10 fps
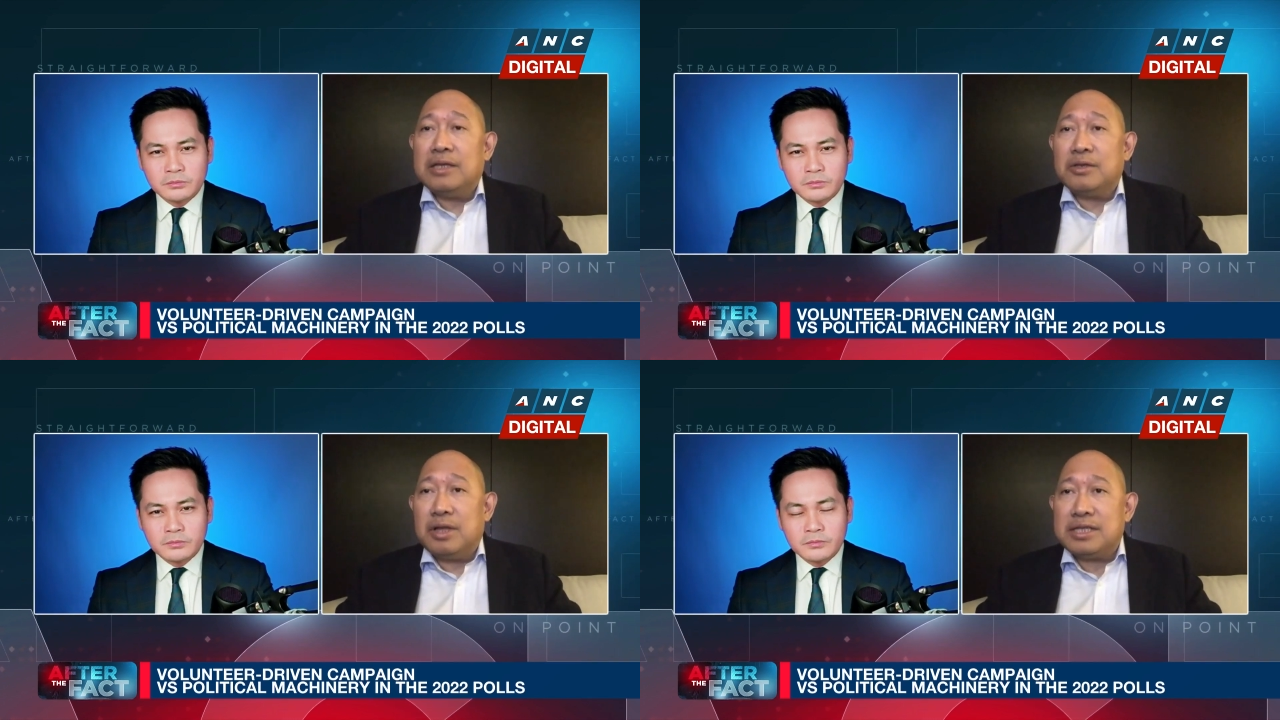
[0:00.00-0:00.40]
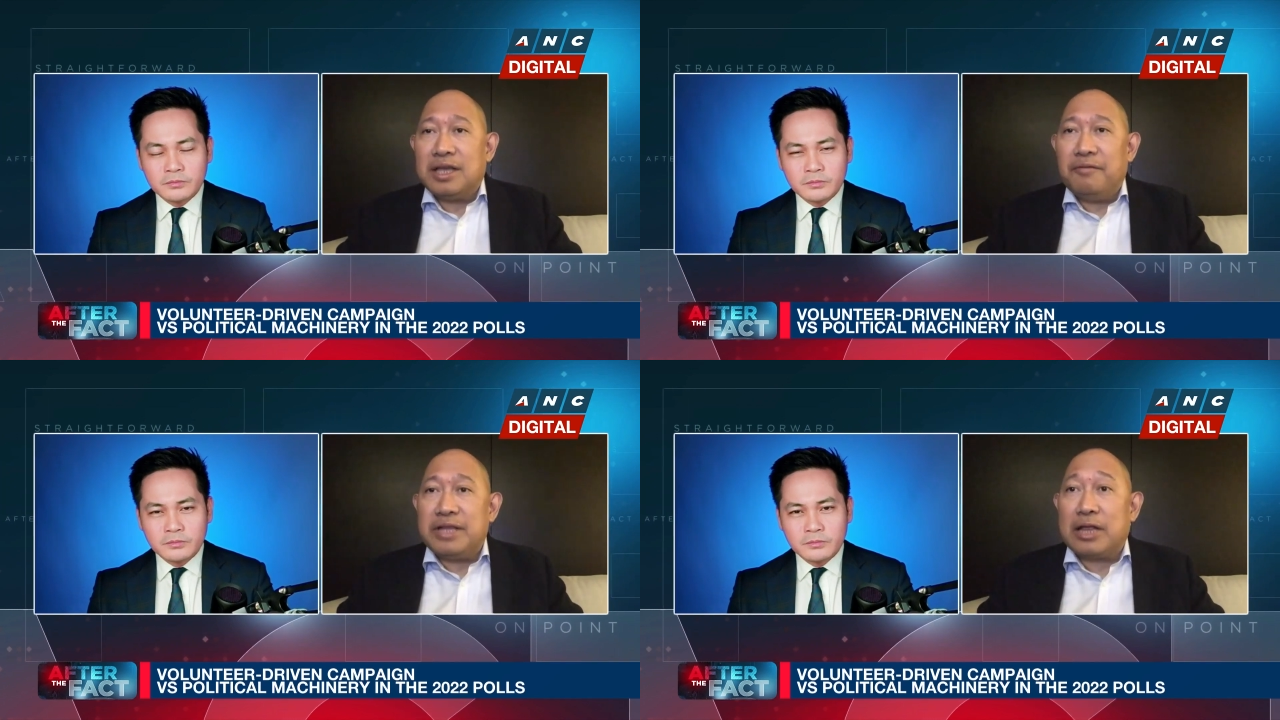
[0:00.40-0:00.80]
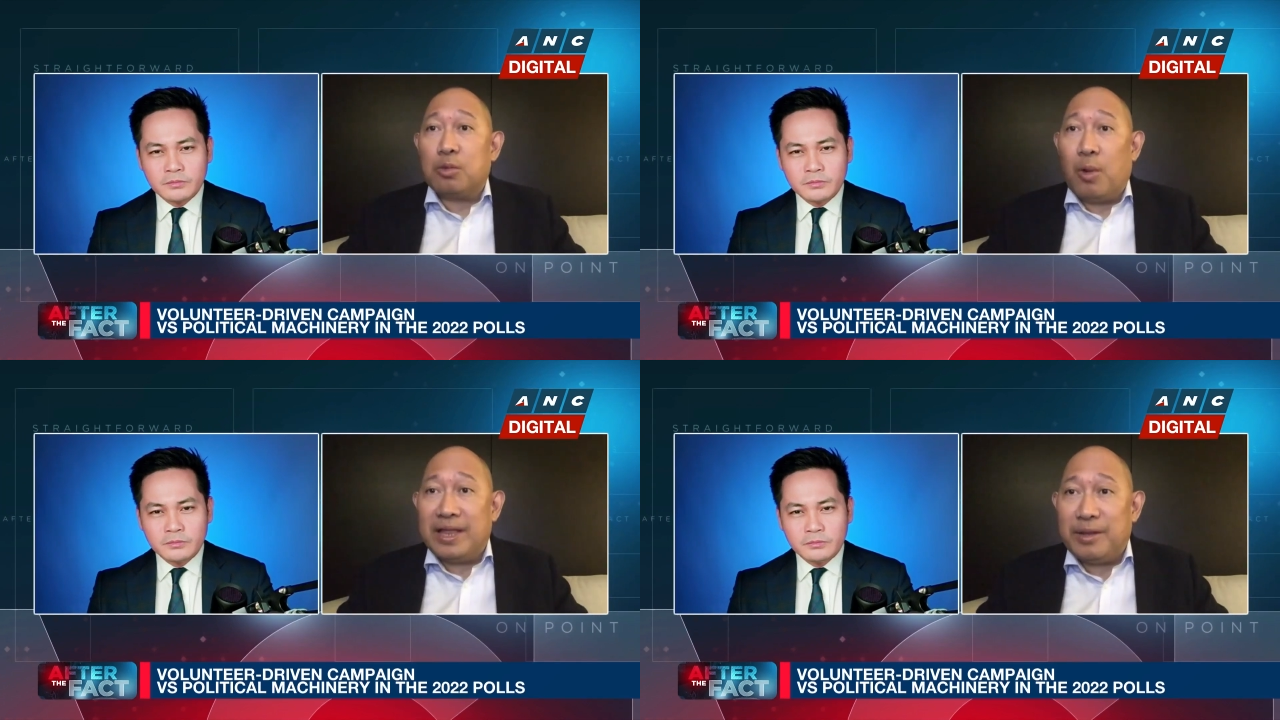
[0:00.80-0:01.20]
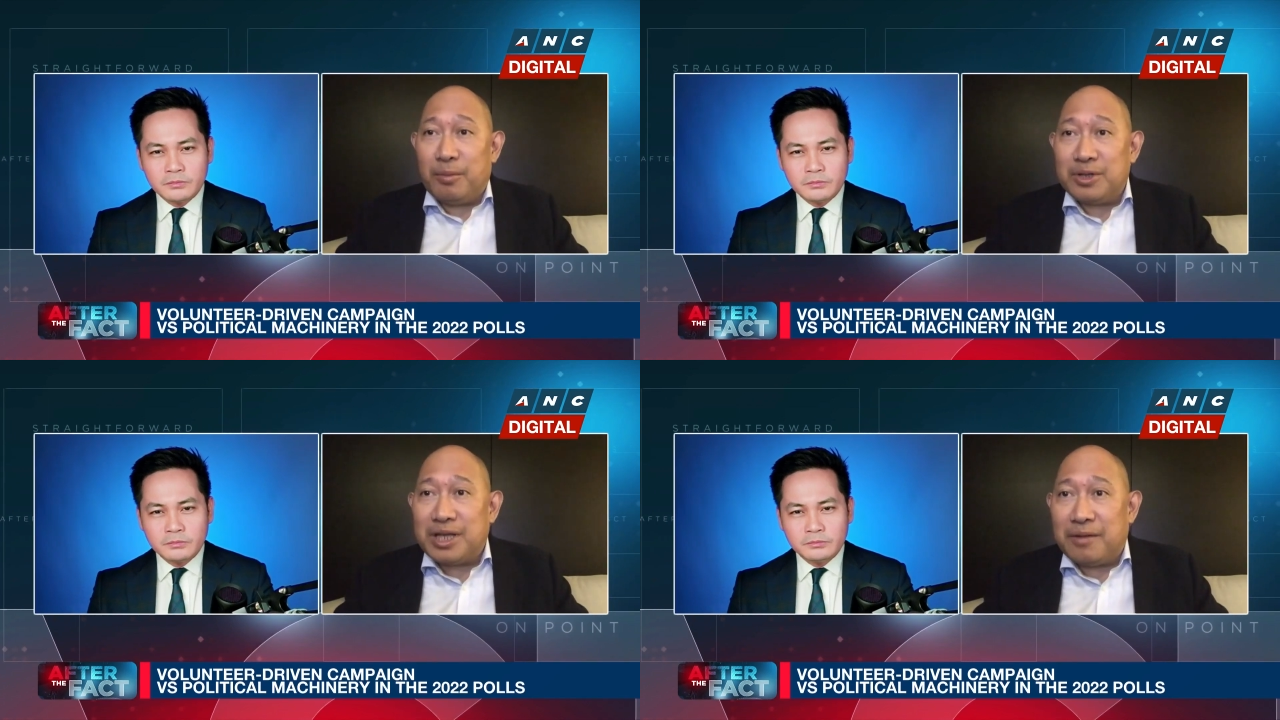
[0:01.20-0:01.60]
Speaker 1: So let's give it a 20%,
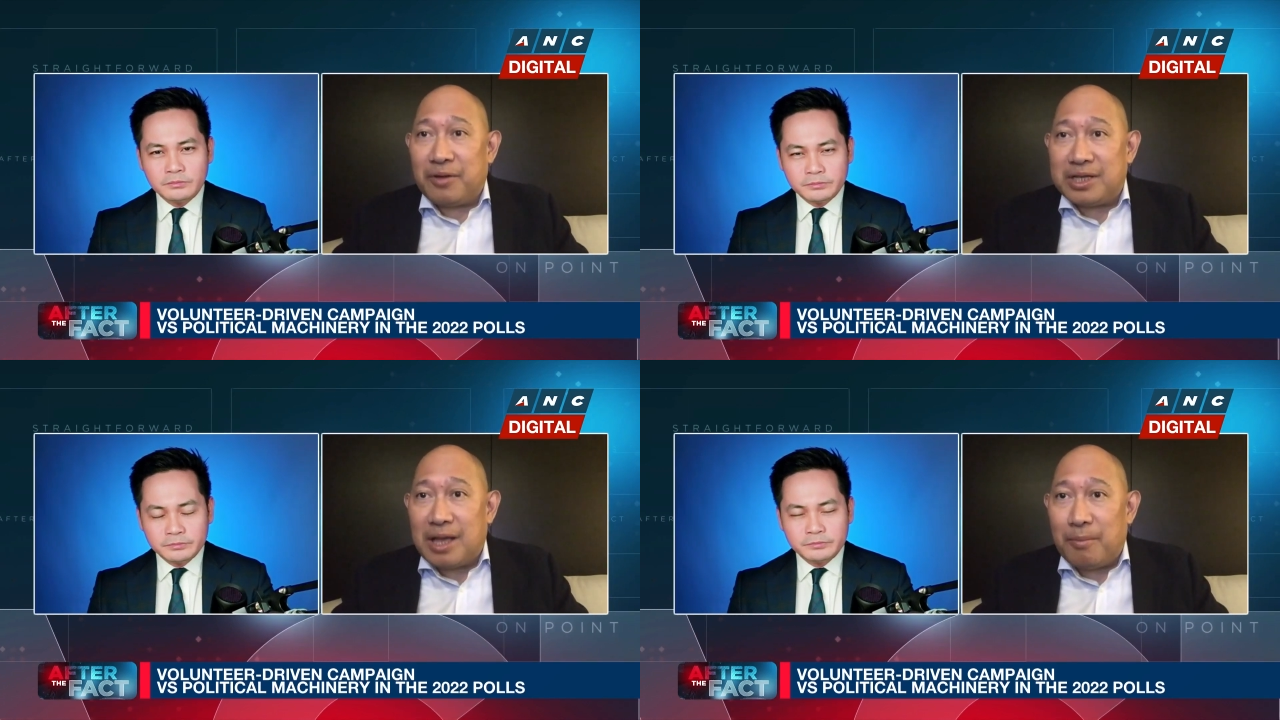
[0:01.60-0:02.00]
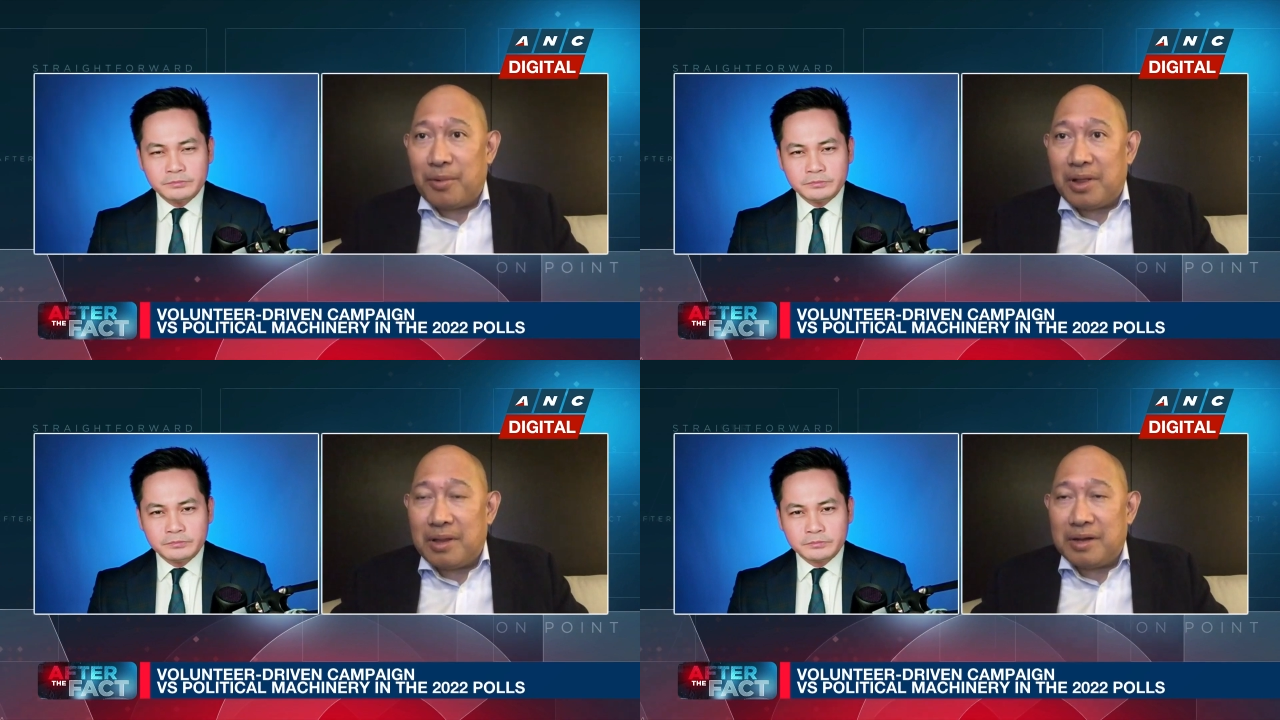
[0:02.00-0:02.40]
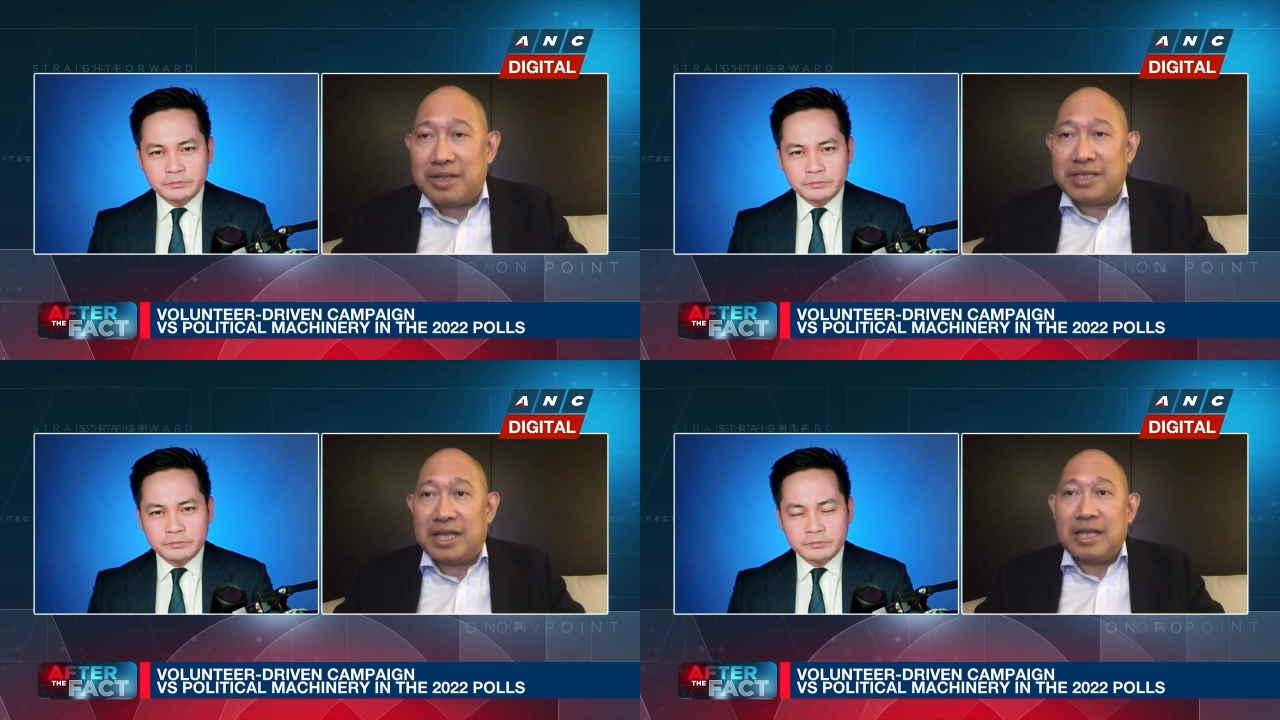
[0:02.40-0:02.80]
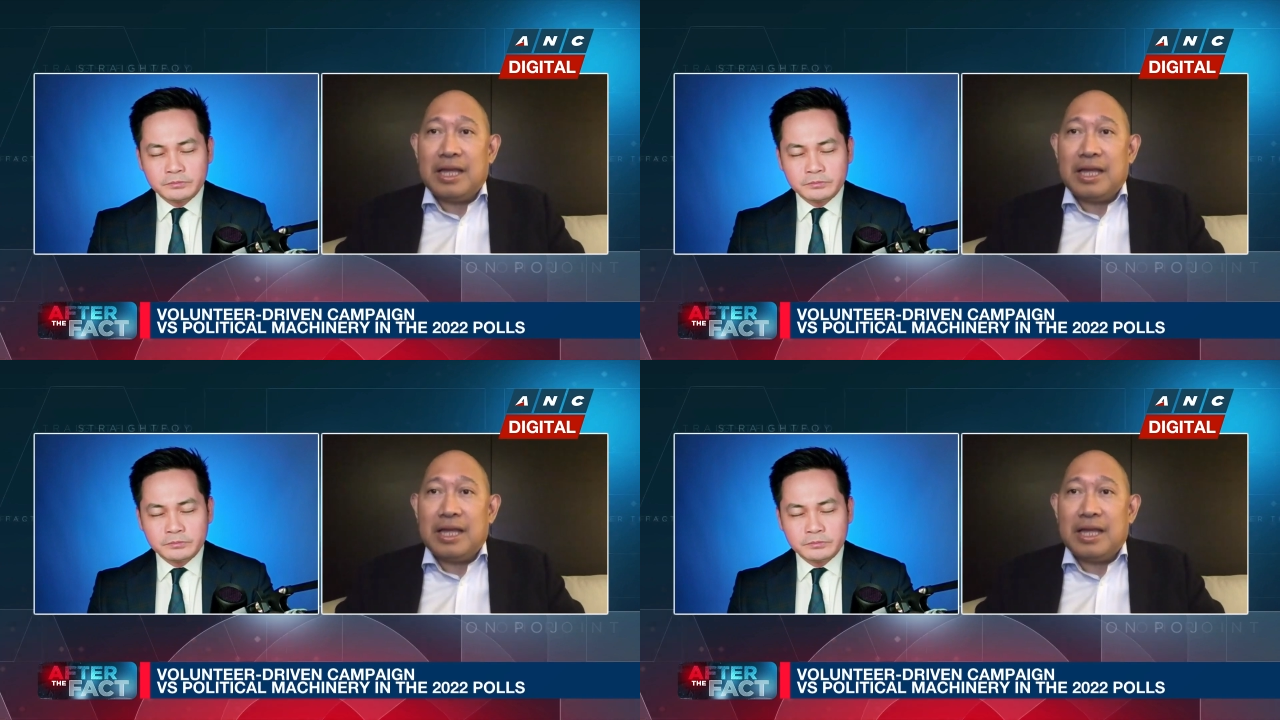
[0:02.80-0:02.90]
for example. This one.